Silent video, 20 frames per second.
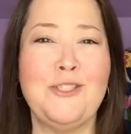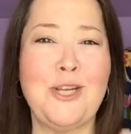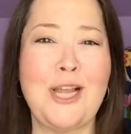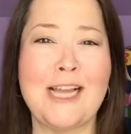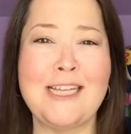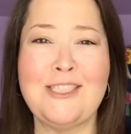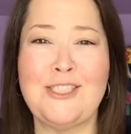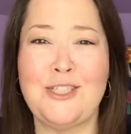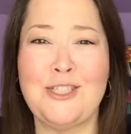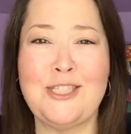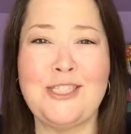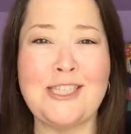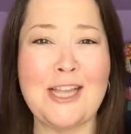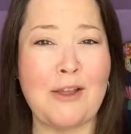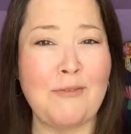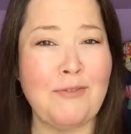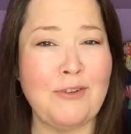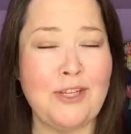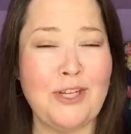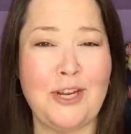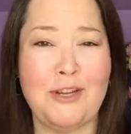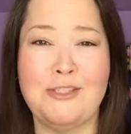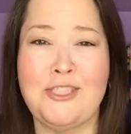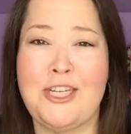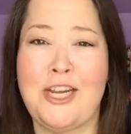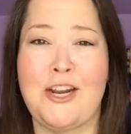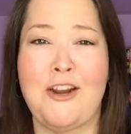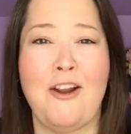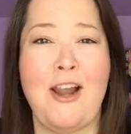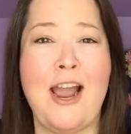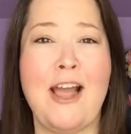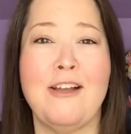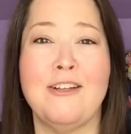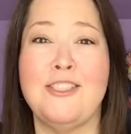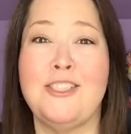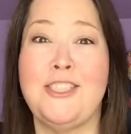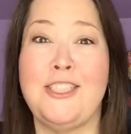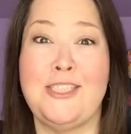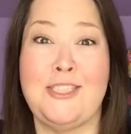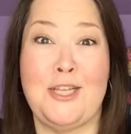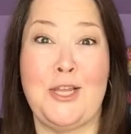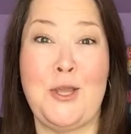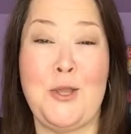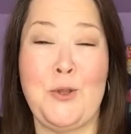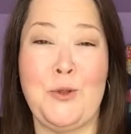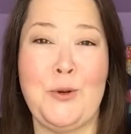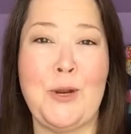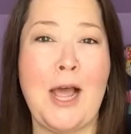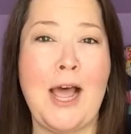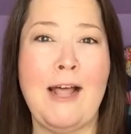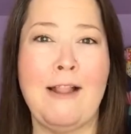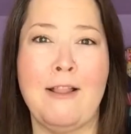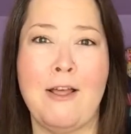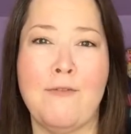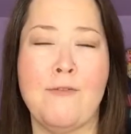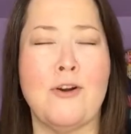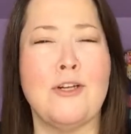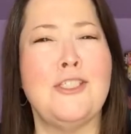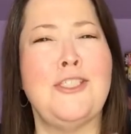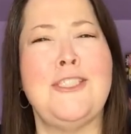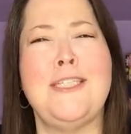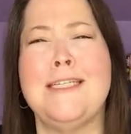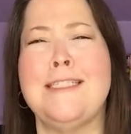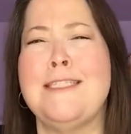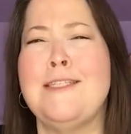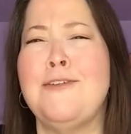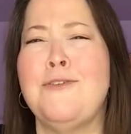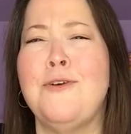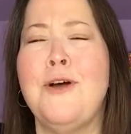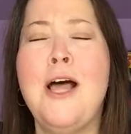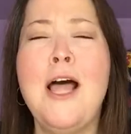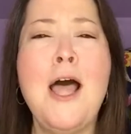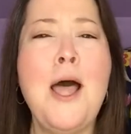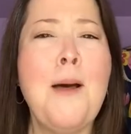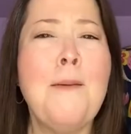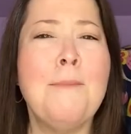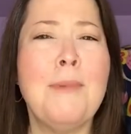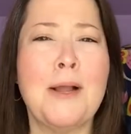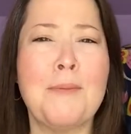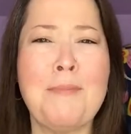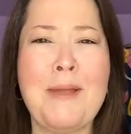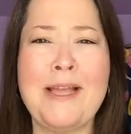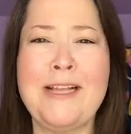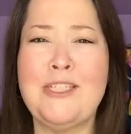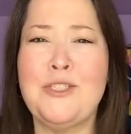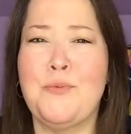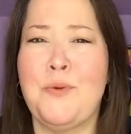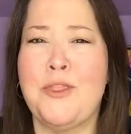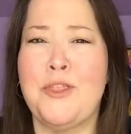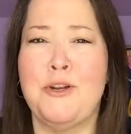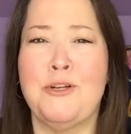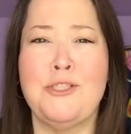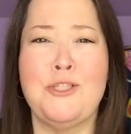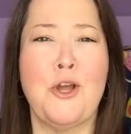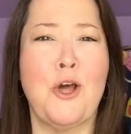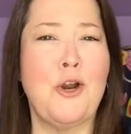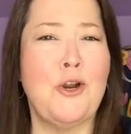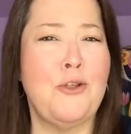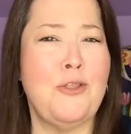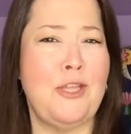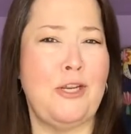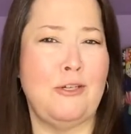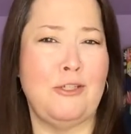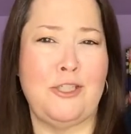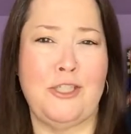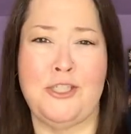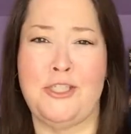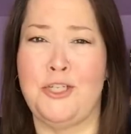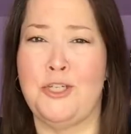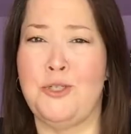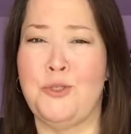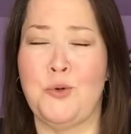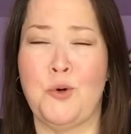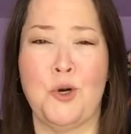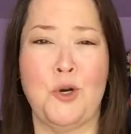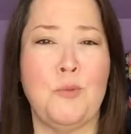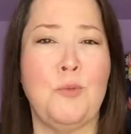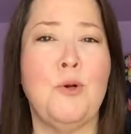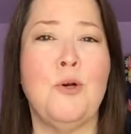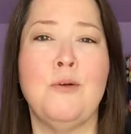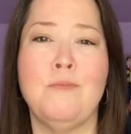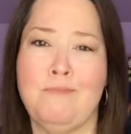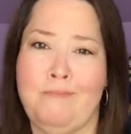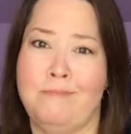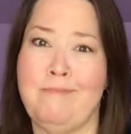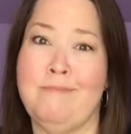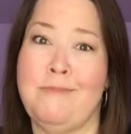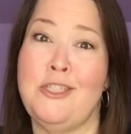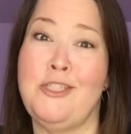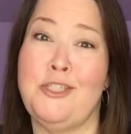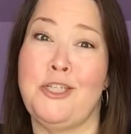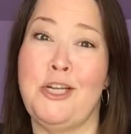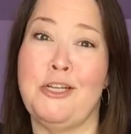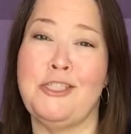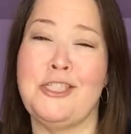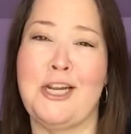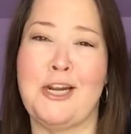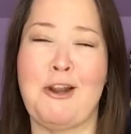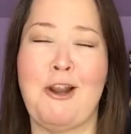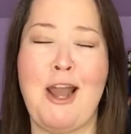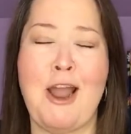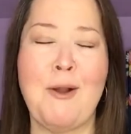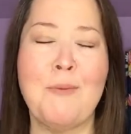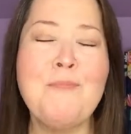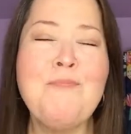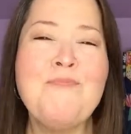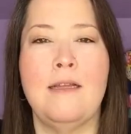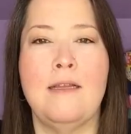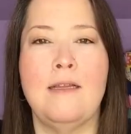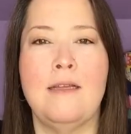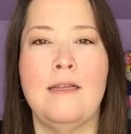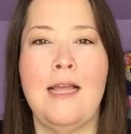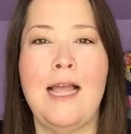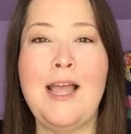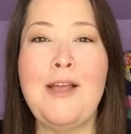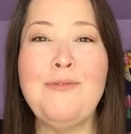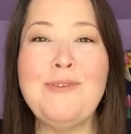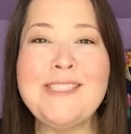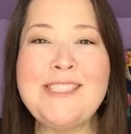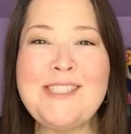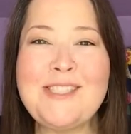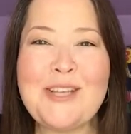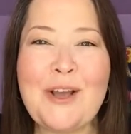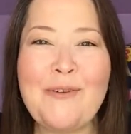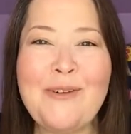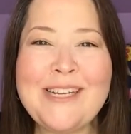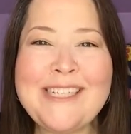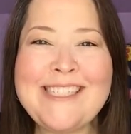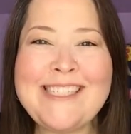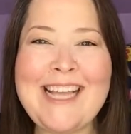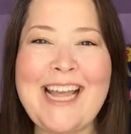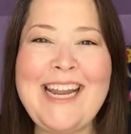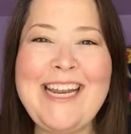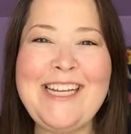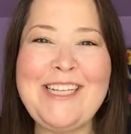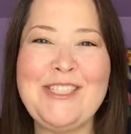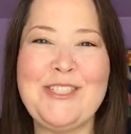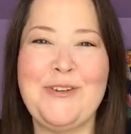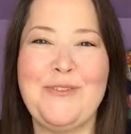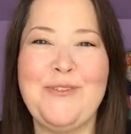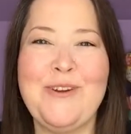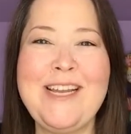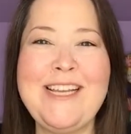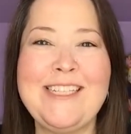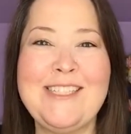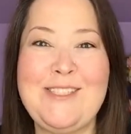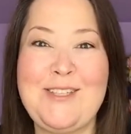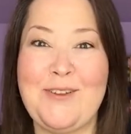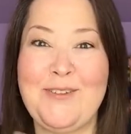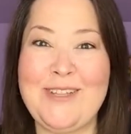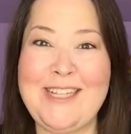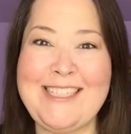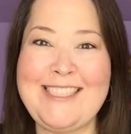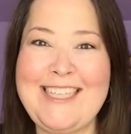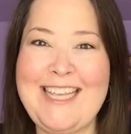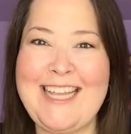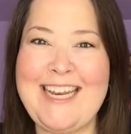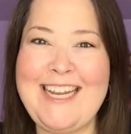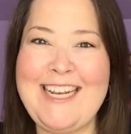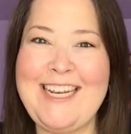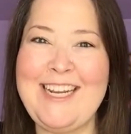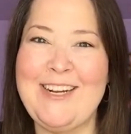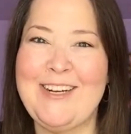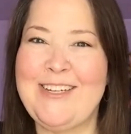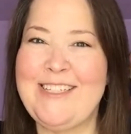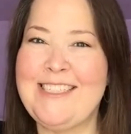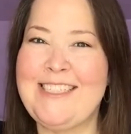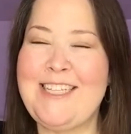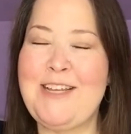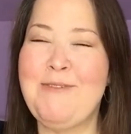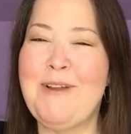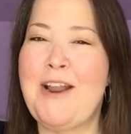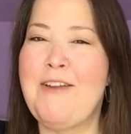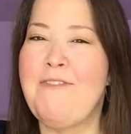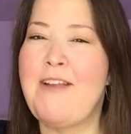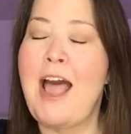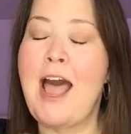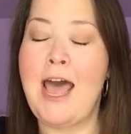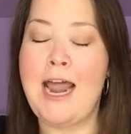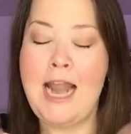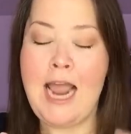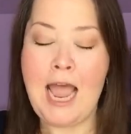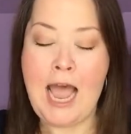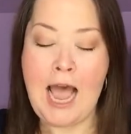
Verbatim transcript: You guys should definitely go check her out. She's a hoot. I love her. She does little mukbangs with her daughter that are just adorable. You should go check her out. It was so exciting to win, so let's get in here and see what I've got.